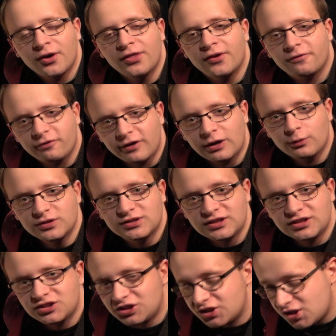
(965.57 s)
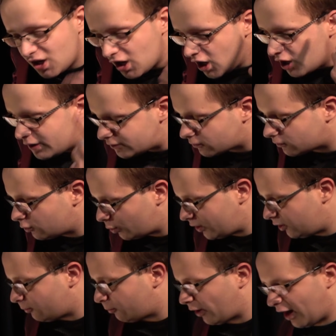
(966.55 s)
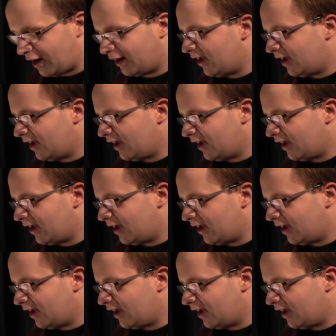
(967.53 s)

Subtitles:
and the frequencies just screw with your brain.